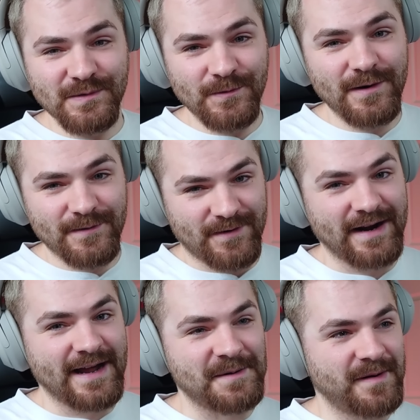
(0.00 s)
in the world
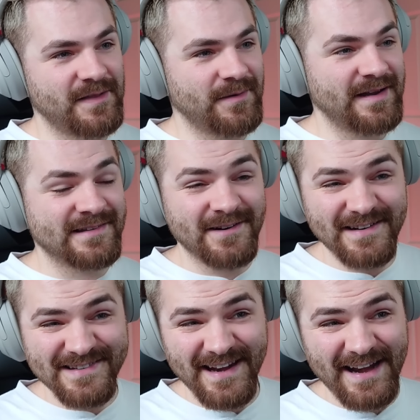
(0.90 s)
right now, by the way. It's
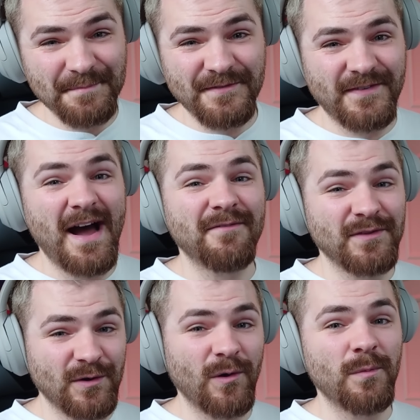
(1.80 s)
currently sitting at number 5 on
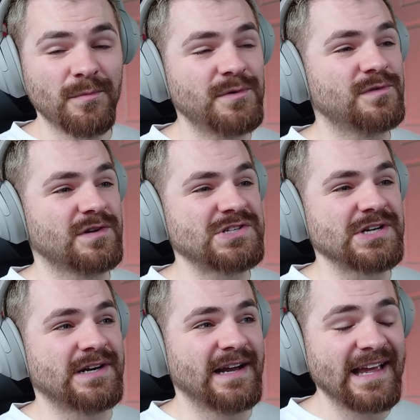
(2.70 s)
the global music
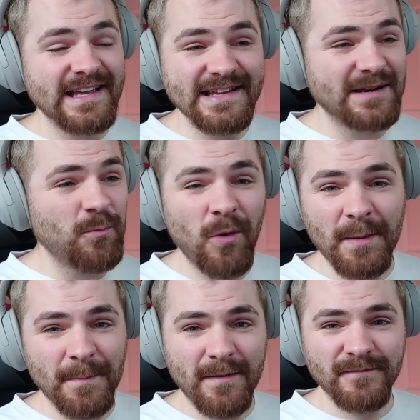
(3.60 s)
chart. In
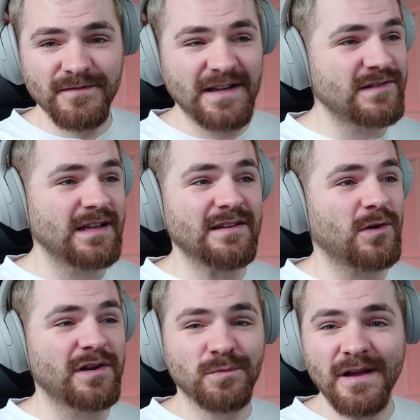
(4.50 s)
1 month, it's
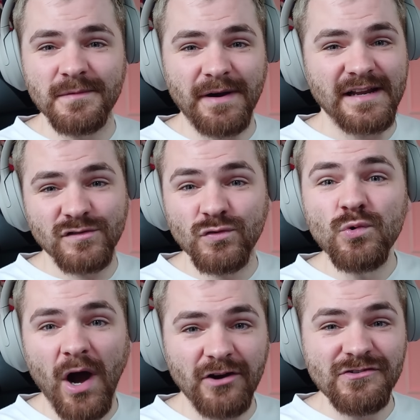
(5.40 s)
on its way to breaking
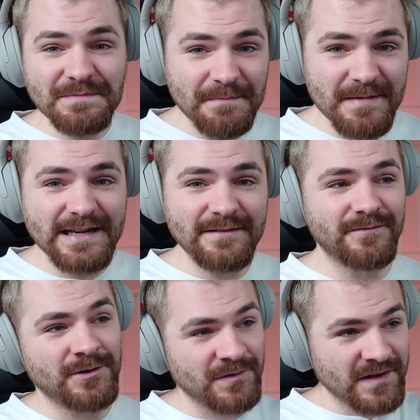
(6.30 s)
200 million
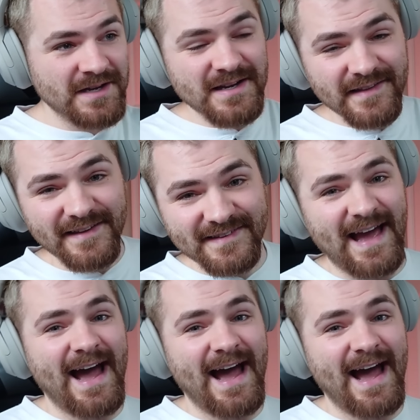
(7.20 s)
views. This